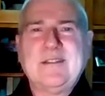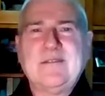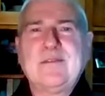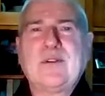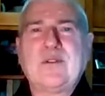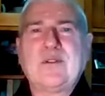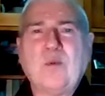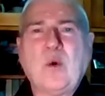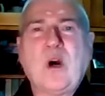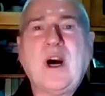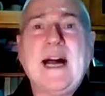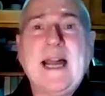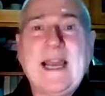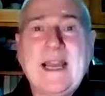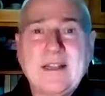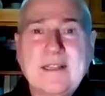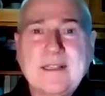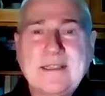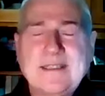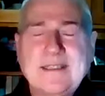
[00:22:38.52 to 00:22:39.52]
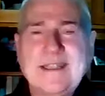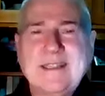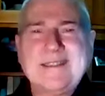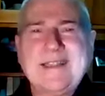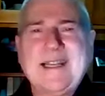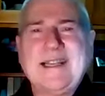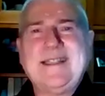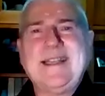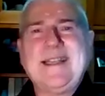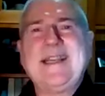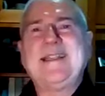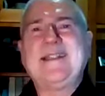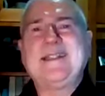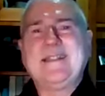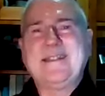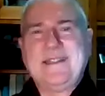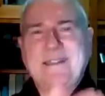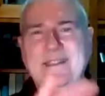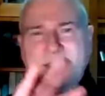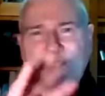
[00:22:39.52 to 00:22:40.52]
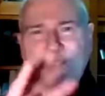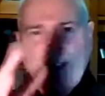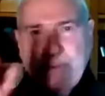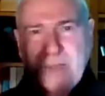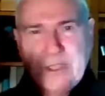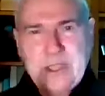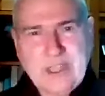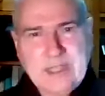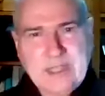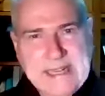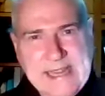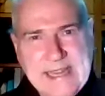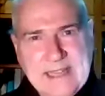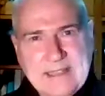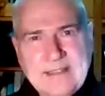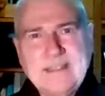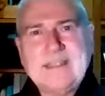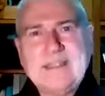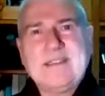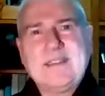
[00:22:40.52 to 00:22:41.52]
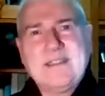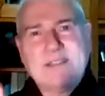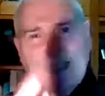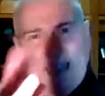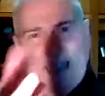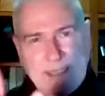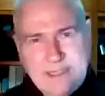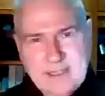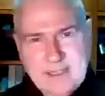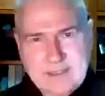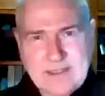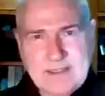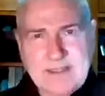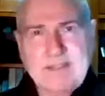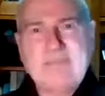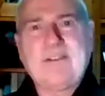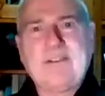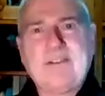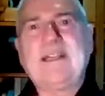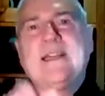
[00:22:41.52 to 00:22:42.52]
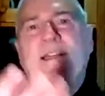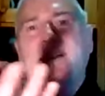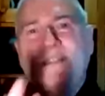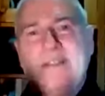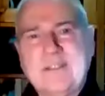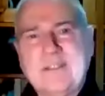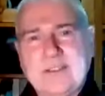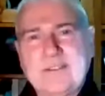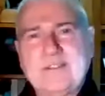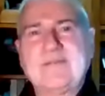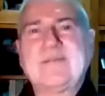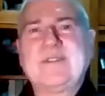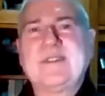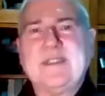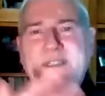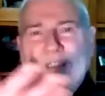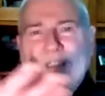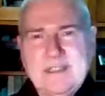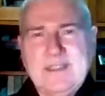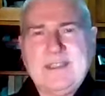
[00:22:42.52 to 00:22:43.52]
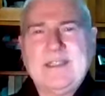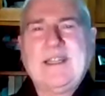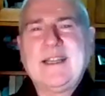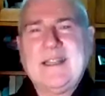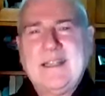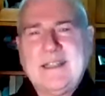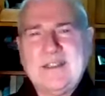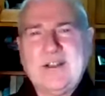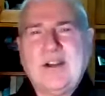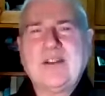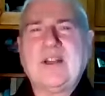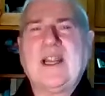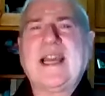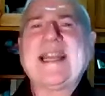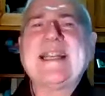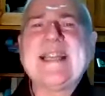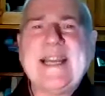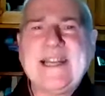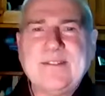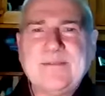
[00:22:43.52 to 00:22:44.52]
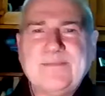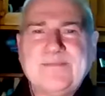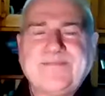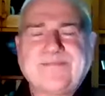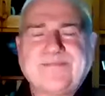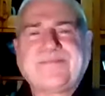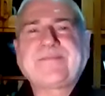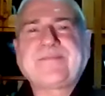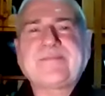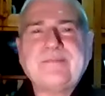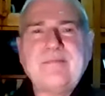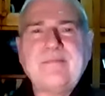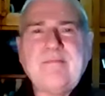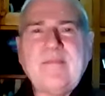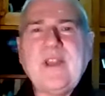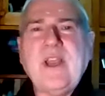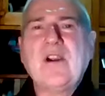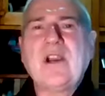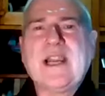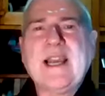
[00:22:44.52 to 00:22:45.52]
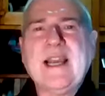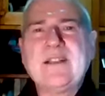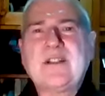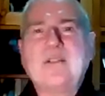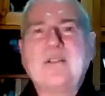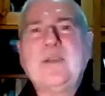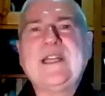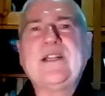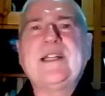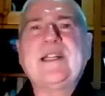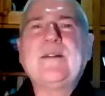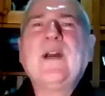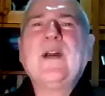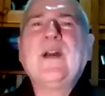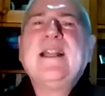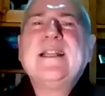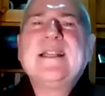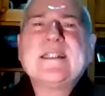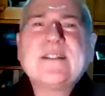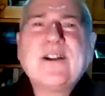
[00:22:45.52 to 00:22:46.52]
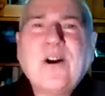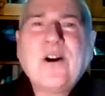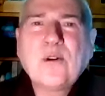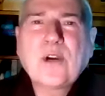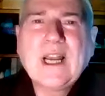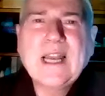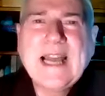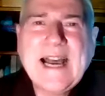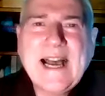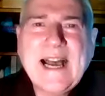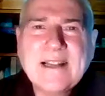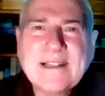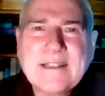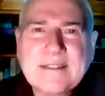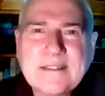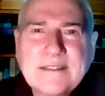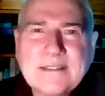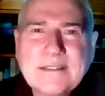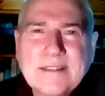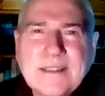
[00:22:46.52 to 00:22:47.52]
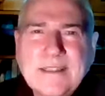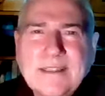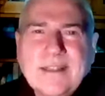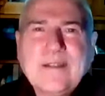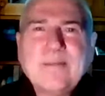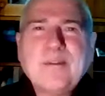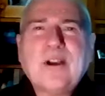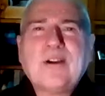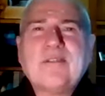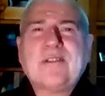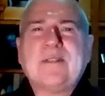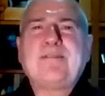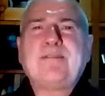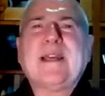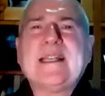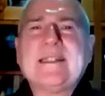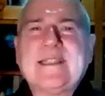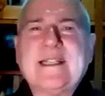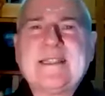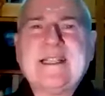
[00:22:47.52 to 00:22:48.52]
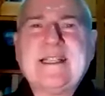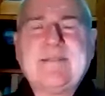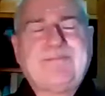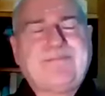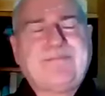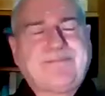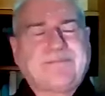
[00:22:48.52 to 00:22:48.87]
for a while, and then switching that to taking the suffering, and on like that. Okay, so there's a whole class of it, basically.